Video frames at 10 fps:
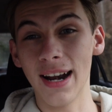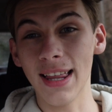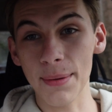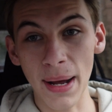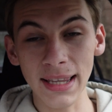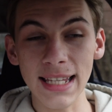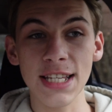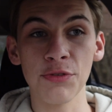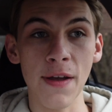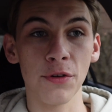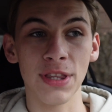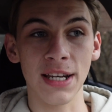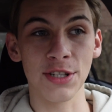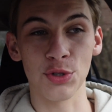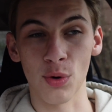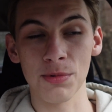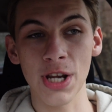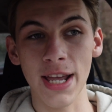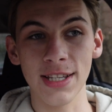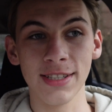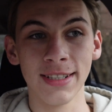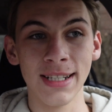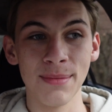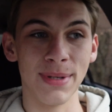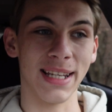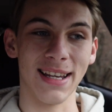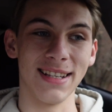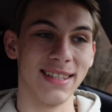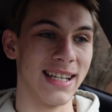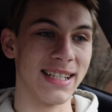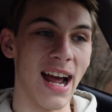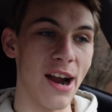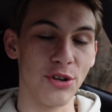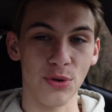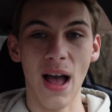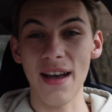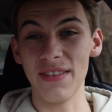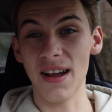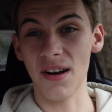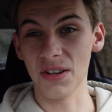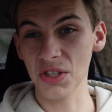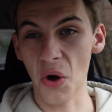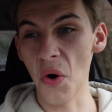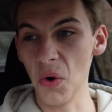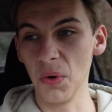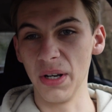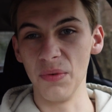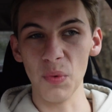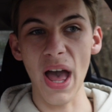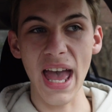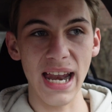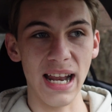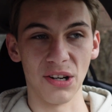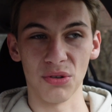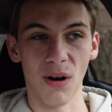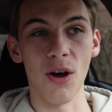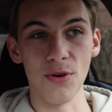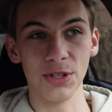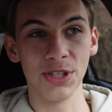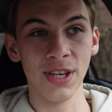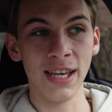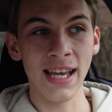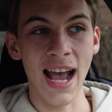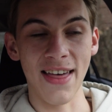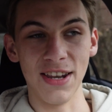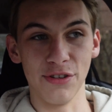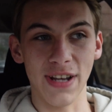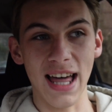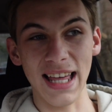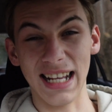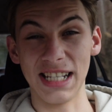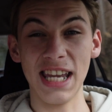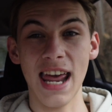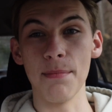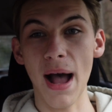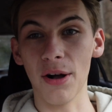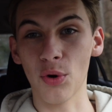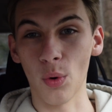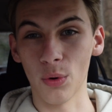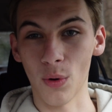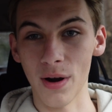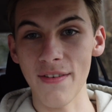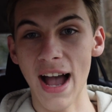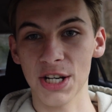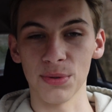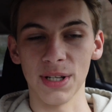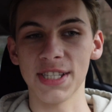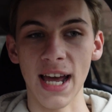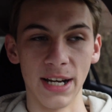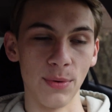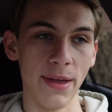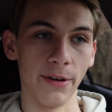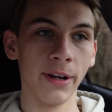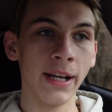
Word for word: of like my least favorite thing to storm chase because the entire drive there is cold and wet and gross, and then you've got like a 10-mile corridor of actual exciting weather.